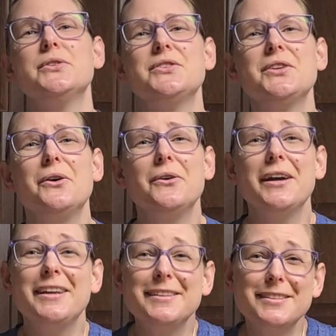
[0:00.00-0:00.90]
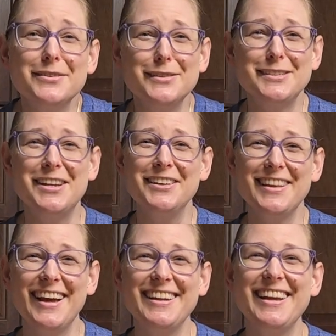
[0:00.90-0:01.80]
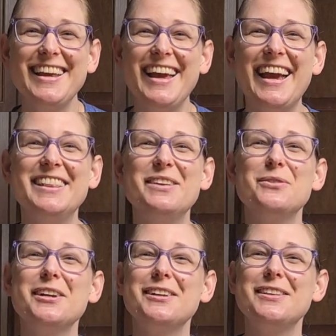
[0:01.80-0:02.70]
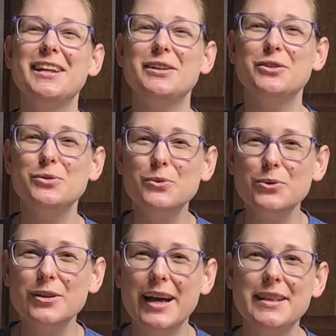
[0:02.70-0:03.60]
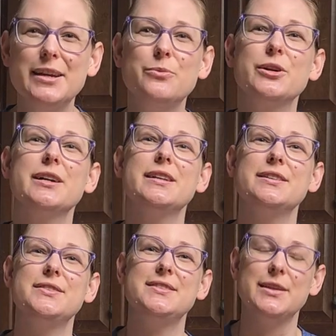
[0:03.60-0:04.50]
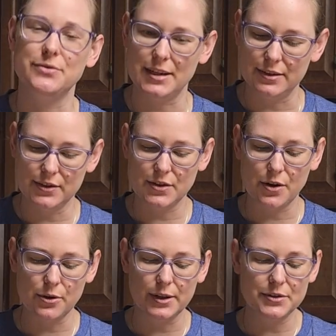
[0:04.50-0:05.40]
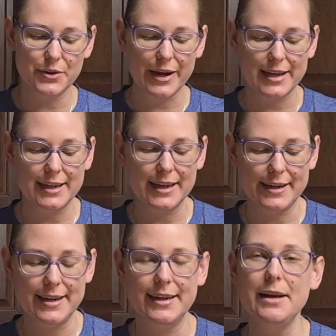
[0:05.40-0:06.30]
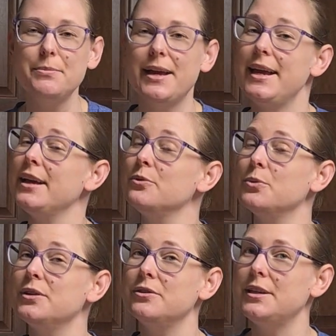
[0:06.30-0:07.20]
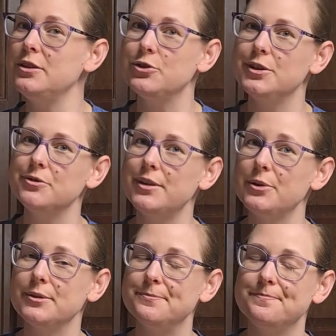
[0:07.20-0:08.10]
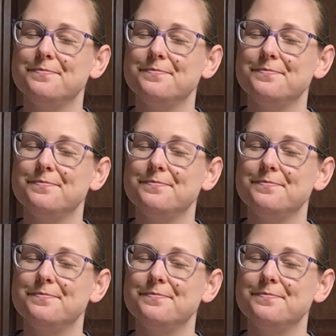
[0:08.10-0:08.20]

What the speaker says: so we'll do that, and then we're going to let it cool, and then we're going to sift it. So let's go ahead and get it heated up, and we'll heat treat our flour.